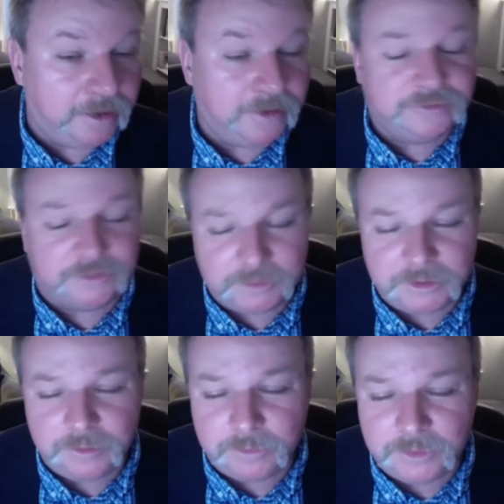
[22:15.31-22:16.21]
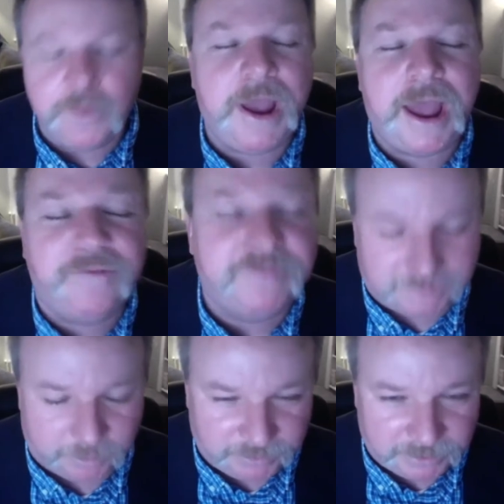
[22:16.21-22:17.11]
So you have
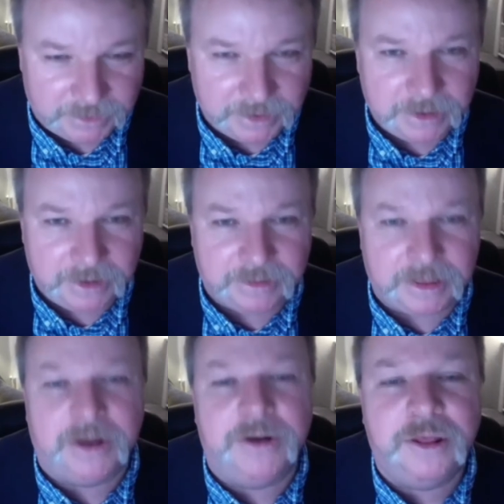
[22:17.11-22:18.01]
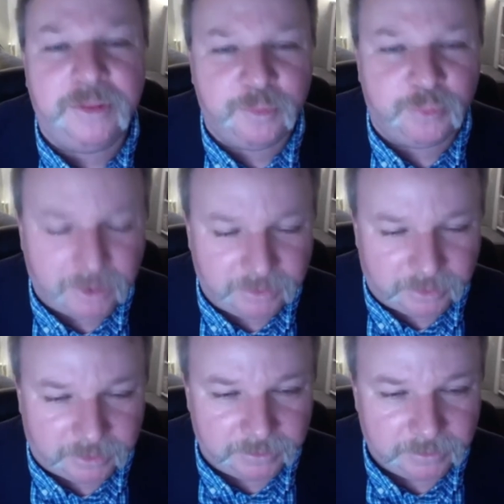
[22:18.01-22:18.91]
something that another
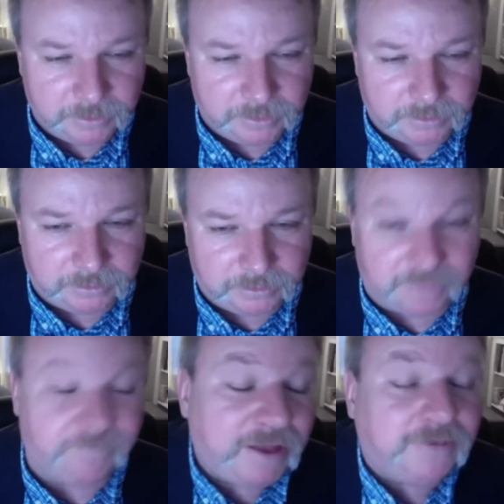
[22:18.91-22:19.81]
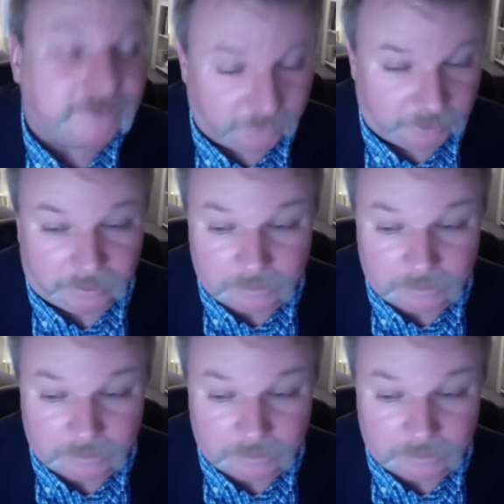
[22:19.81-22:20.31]
brother that vouched for you